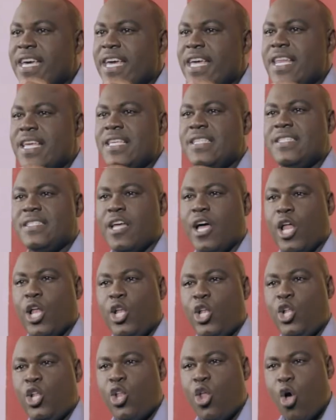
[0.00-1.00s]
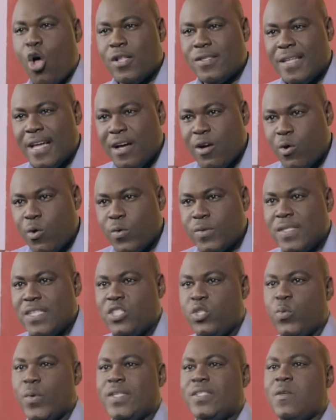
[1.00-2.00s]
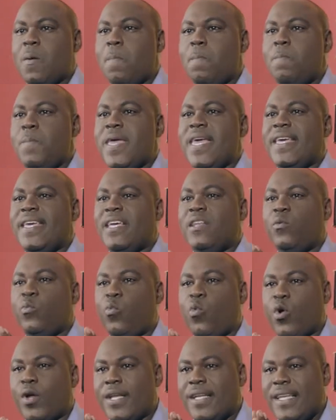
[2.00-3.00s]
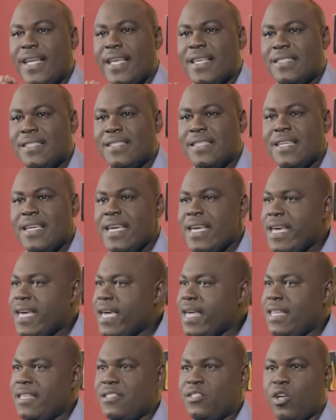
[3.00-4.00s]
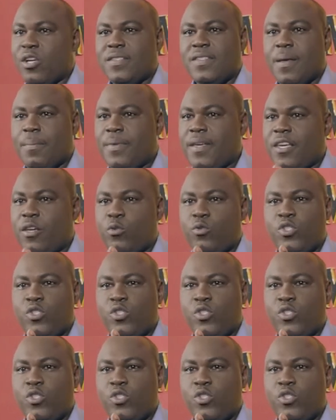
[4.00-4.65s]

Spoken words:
It is a lot that goes into it to make it what it is. It is not something that